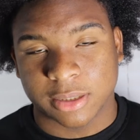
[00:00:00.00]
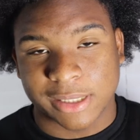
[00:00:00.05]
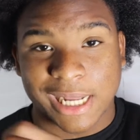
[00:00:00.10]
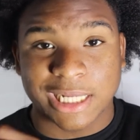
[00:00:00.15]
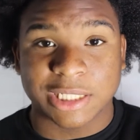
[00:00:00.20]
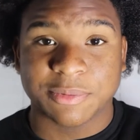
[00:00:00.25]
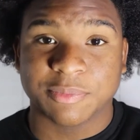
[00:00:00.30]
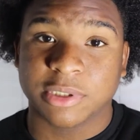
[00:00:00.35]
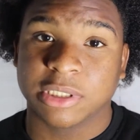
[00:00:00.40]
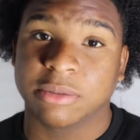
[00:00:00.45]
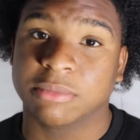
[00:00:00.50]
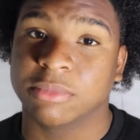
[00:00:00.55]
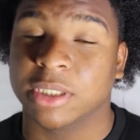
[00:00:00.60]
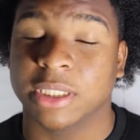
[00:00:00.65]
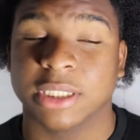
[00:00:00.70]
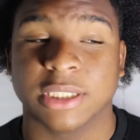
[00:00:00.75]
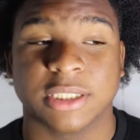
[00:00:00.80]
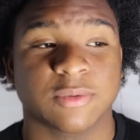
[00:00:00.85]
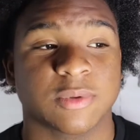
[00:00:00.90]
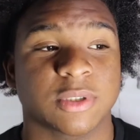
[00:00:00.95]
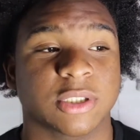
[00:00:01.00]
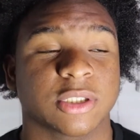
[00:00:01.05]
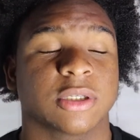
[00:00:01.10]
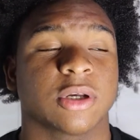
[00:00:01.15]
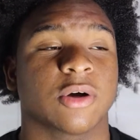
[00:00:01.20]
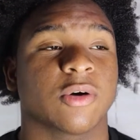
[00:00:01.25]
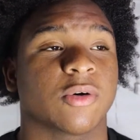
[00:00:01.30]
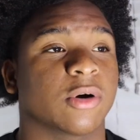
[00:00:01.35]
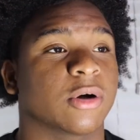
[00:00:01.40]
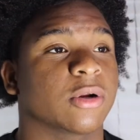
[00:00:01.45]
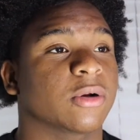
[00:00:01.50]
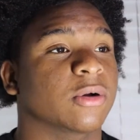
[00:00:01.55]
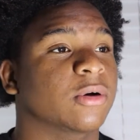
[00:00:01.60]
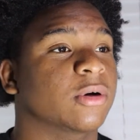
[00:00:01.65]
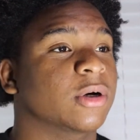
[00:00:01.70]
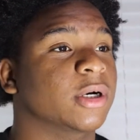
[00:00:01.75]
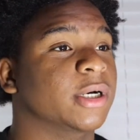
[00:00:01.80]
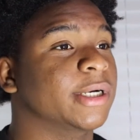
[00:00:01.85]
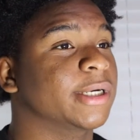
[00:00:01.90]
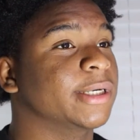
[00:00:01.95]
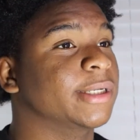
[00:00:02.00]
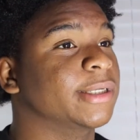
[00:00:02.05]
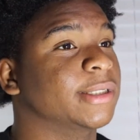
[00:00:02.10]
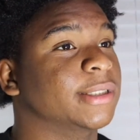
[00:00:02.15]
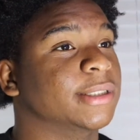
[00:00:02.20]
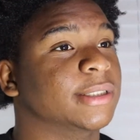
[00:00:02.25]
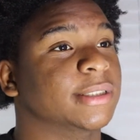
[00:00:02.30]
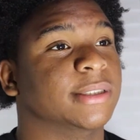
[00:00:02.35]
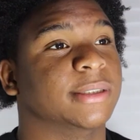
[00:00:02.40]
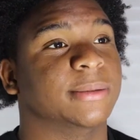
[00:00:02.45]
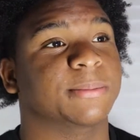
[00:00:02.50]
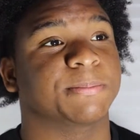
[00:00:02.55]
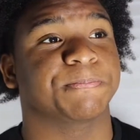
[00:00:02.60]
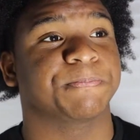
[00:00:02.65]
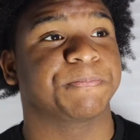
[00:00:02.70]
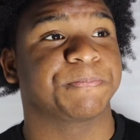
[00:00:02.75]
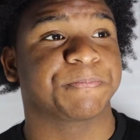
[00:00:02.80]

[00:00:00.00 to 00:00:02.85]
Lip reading: that's pretty much what's going on.